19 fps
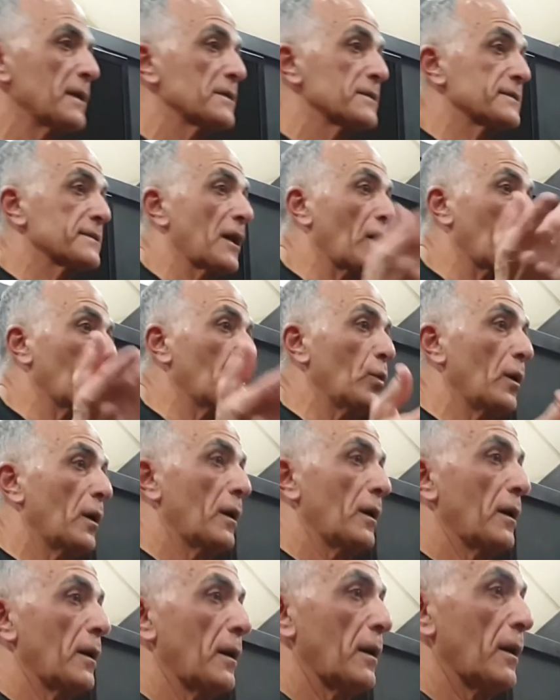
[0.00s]
So
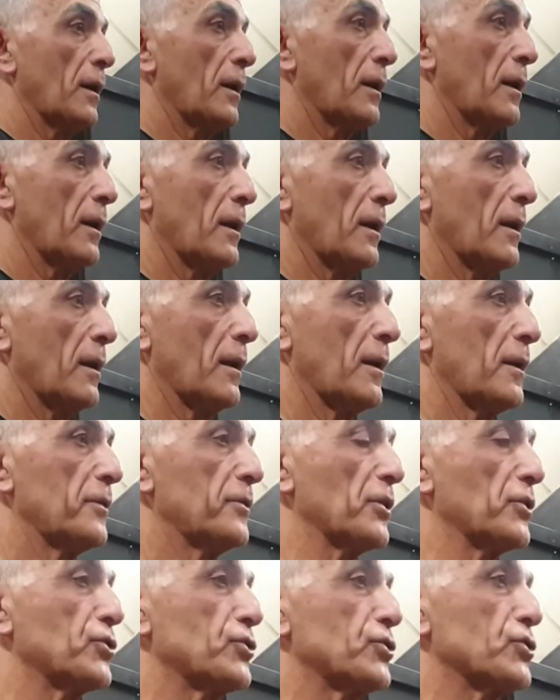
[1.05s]
the
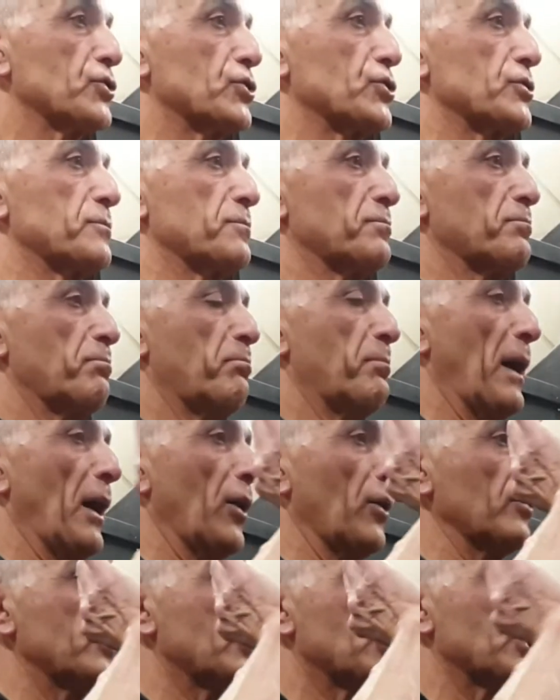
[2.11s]

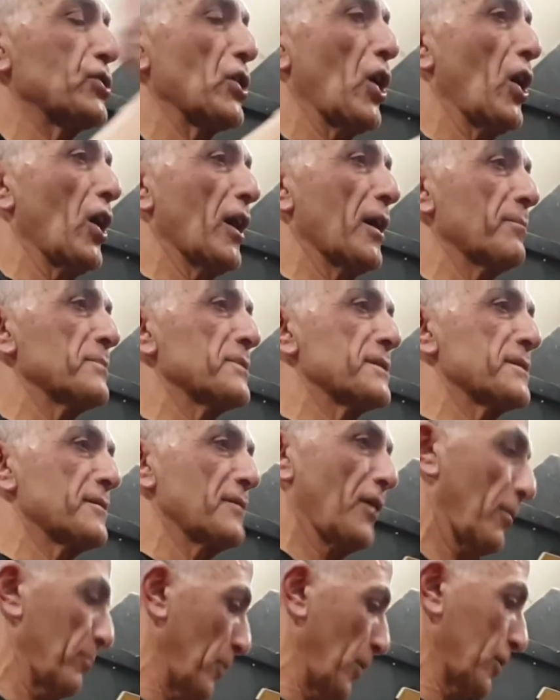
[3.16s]
bell chimes
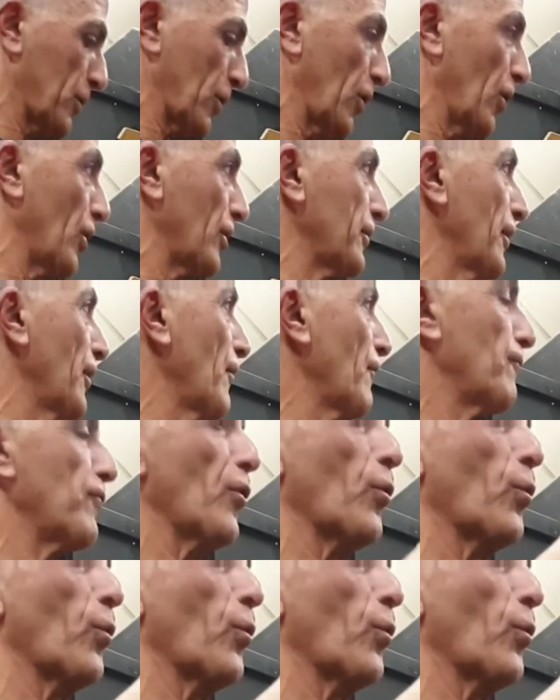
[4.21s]
on my clock for